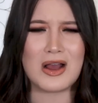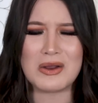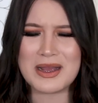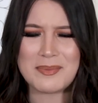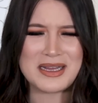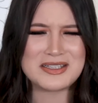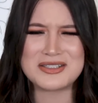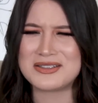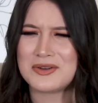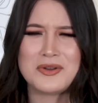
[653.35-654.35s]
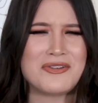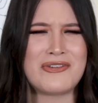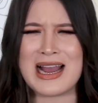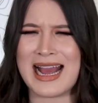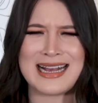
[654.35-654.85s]
Okay, bitch, who the
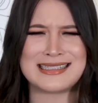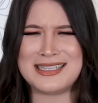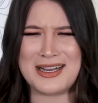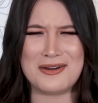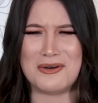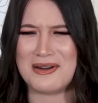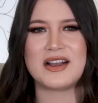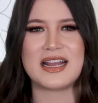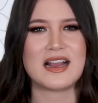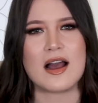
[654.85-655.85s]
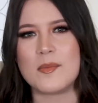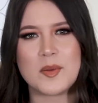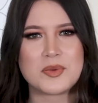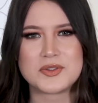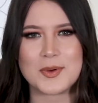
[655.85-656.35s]
fuck asked you? Fucking
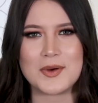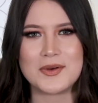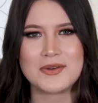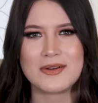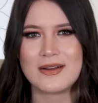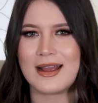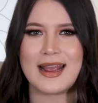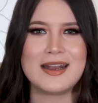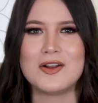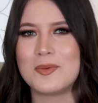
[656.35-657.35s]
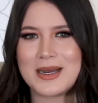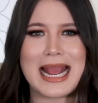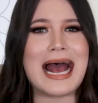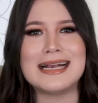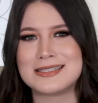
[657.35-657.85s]
comment patrol. Ain't nobody
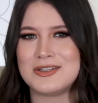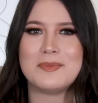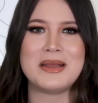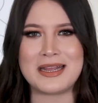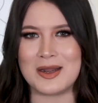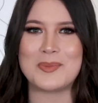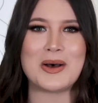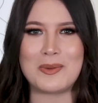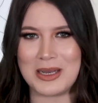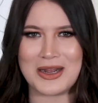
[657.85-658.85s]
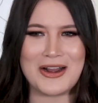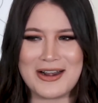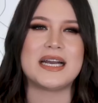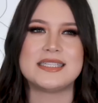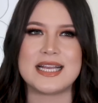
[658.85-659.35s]
asked you to be here, Paul Blart.
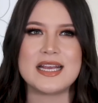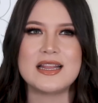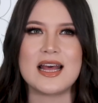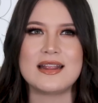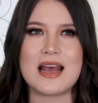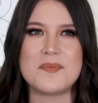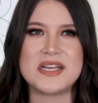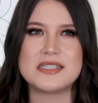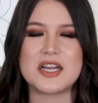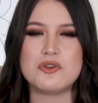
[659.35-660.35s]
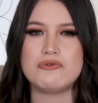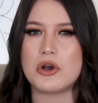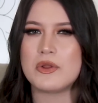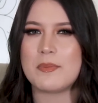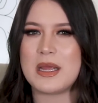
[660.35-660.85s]
By saying that, that means that you
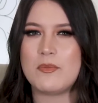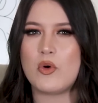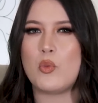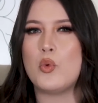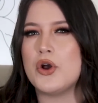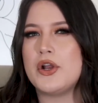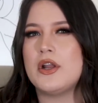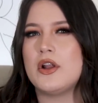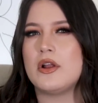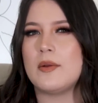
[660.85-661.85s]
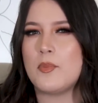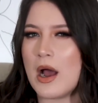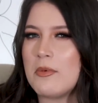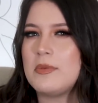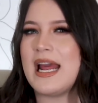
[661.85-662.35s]
know that people would
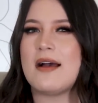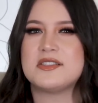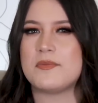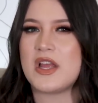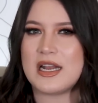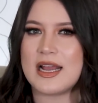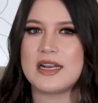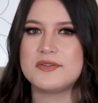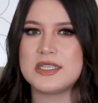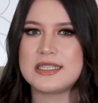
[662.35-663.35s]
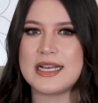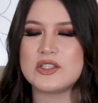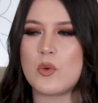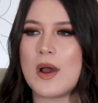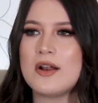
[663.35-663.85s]
probably have something negative to say,
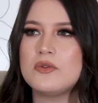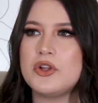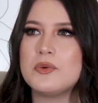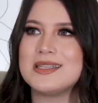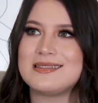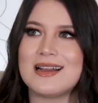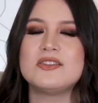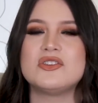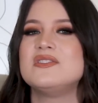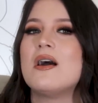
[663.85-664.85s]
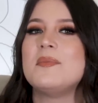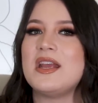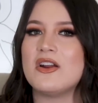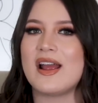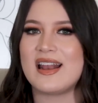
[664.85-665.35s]
so why don't you instead just come
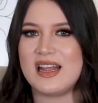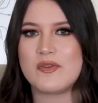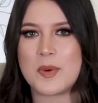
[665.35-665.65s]
here and leave a